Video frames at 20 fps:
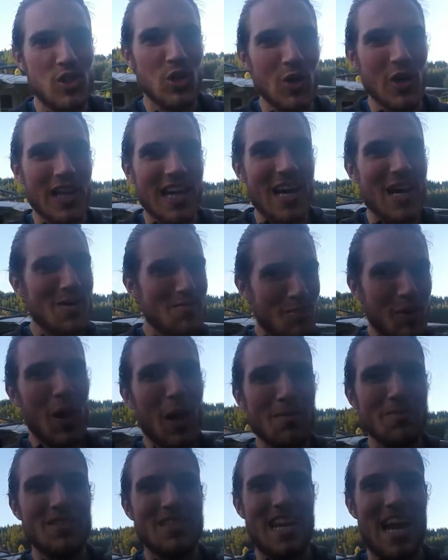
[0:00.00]
Julia
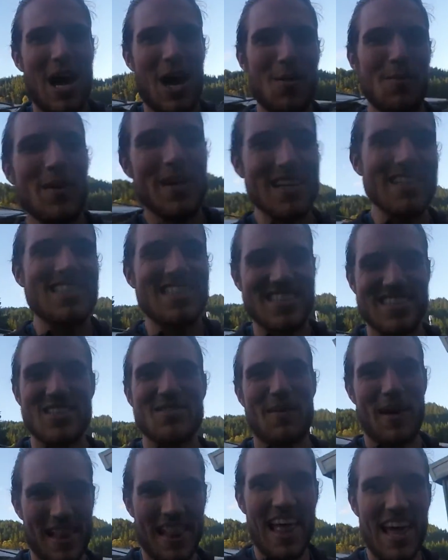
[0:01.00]
plums now because this
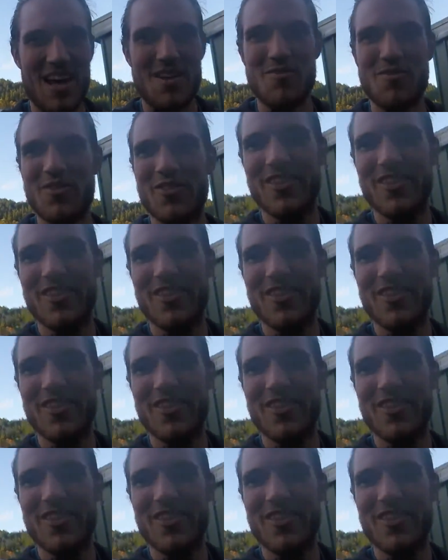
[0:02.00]
is my life.